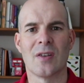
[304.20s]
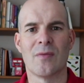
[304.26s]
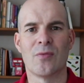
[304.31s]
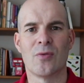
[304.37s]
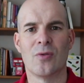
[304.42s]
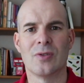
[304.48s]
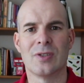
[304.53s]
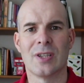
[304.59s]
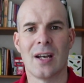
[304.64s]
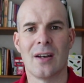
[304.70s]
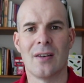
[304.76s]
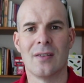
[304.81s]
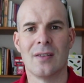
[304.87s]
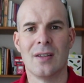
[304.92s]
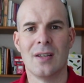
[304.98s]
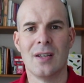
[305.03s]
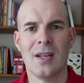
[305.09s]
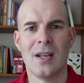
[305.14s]
I've brought out.
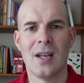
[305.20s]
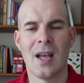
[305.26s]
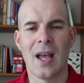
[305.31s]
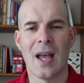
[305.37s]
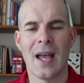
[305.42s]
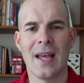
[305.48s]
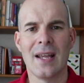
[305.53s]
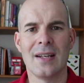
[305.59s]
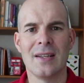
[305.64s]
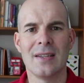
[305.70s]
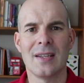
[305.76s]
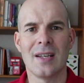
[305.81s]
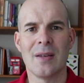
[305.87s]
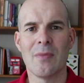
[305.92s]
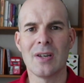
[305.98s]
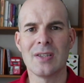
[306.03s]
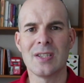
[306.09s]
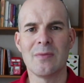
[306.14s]
And it
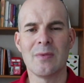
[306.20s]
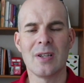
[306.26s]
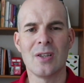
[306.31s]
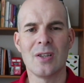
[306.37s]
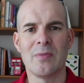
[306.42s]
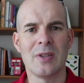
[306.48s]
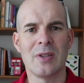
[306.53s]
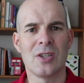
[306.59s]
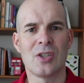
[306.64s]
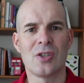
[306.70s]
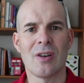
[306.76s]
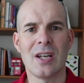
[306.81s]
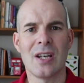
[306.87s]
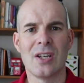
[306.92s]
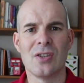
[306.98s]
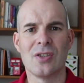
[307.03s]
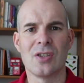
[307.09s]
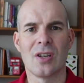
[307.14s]
might seem a little bit
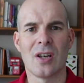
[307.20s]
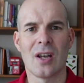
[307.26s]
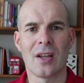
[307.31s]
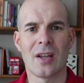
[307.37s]
strange,